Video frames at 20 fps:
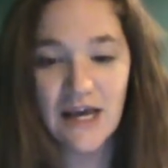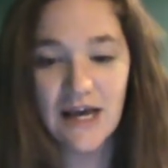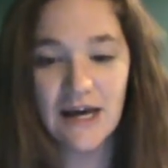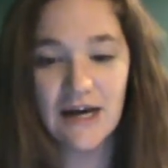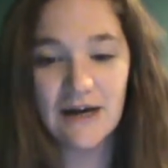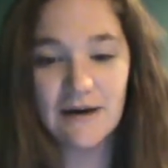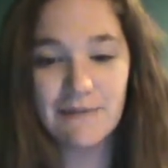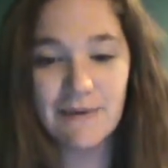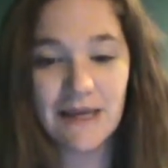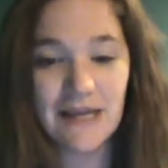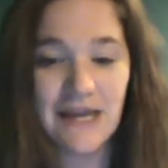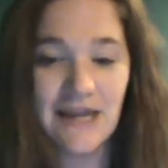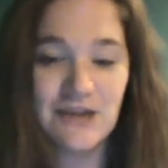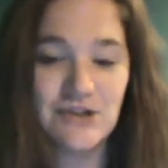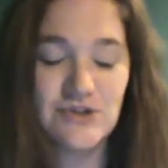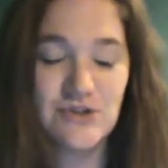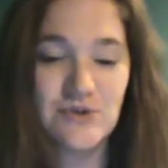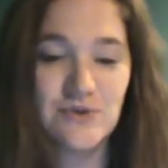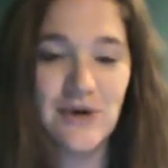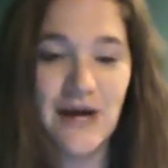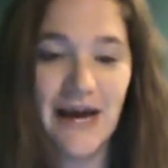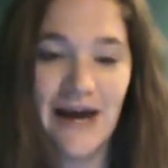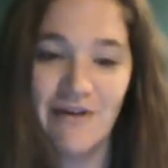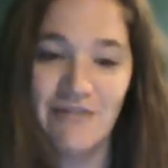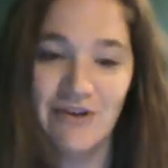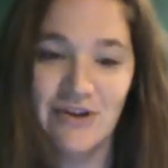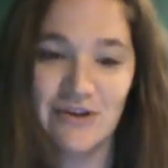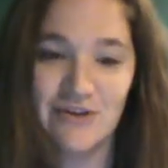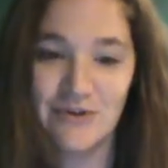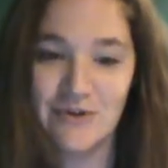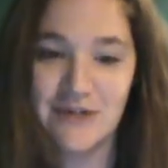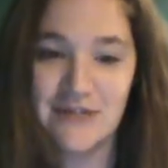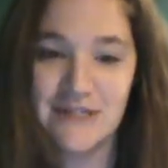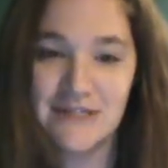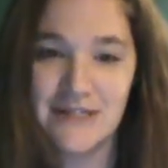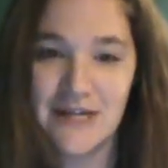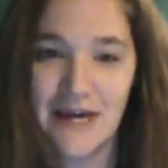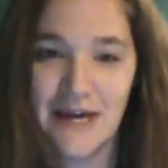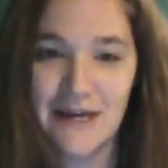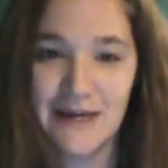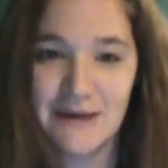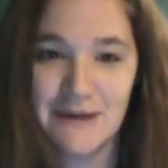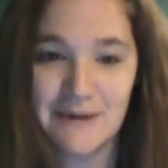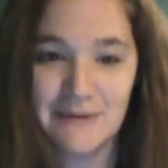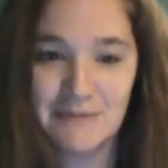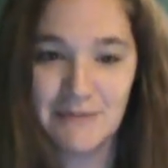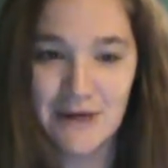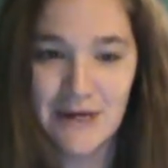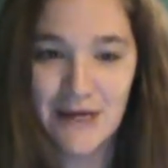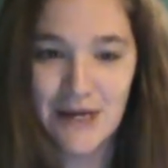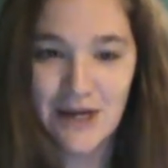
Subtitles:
In case you haven't noticed, I am